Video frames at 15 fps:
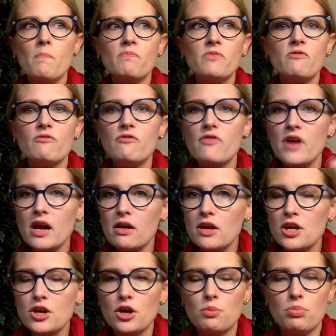Very
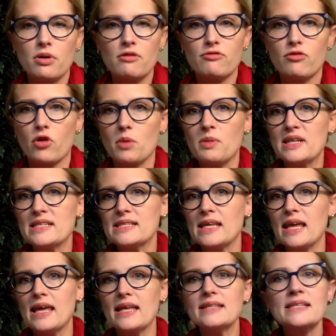good
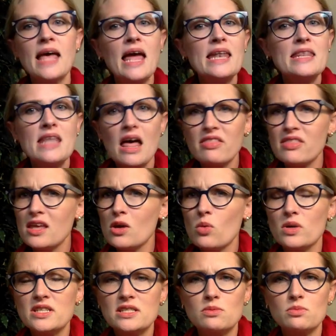performances. Nothing
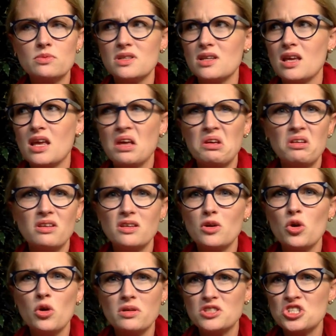was
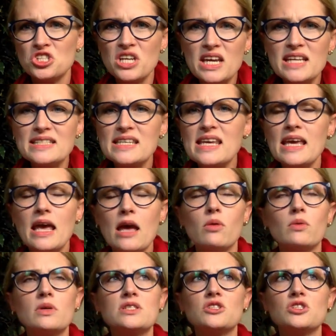cheesy. It
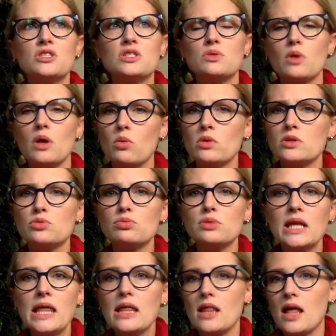was
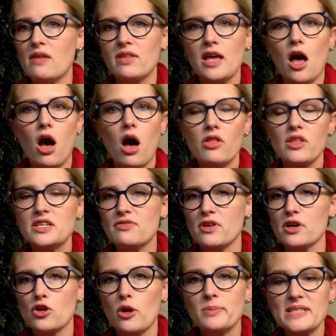really lovely. All the
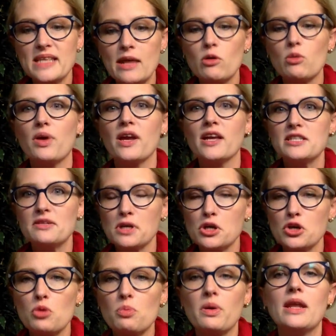different groups, and they would bring a different
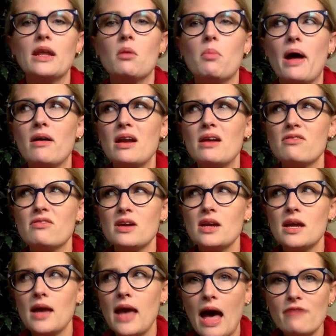group in at about
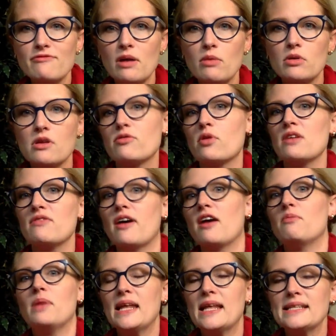every half hour to 45
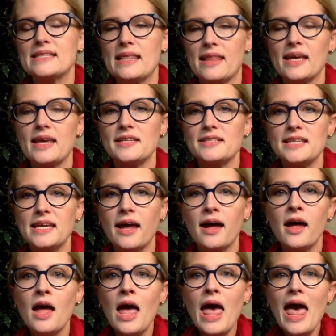minutes in the cantina.
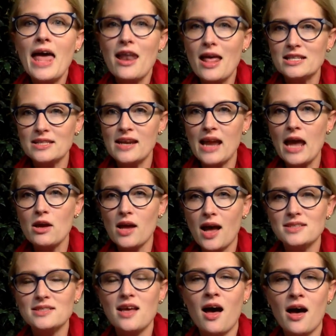And as the night
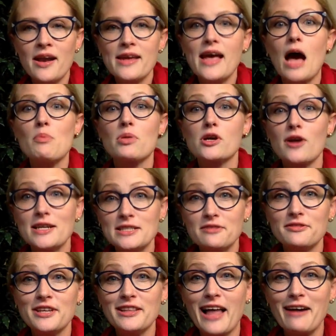got on, it got
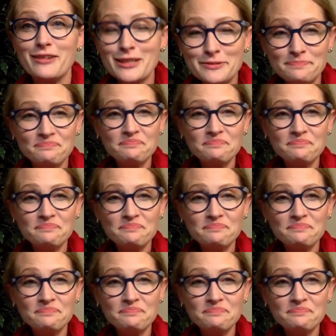progressively louder,